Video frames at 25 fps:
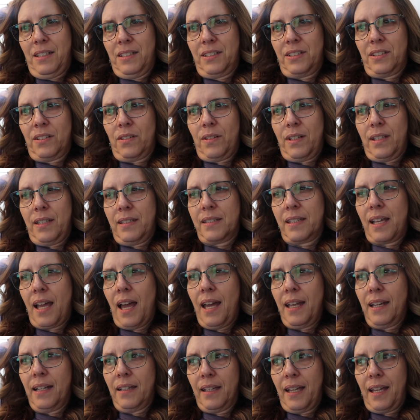So it's
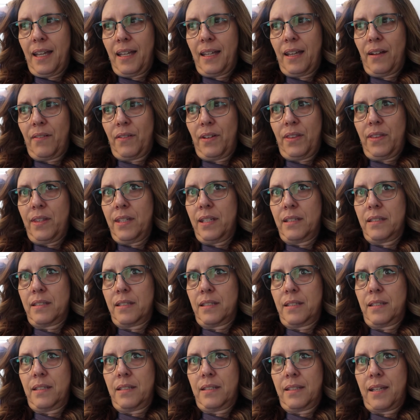kind of like everything
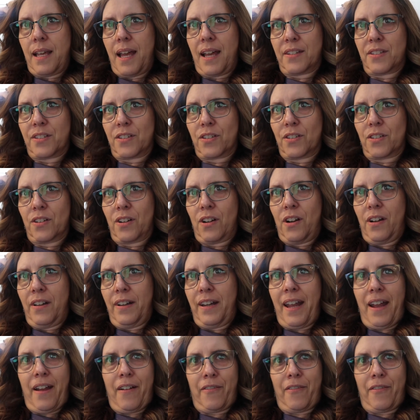is a disaster on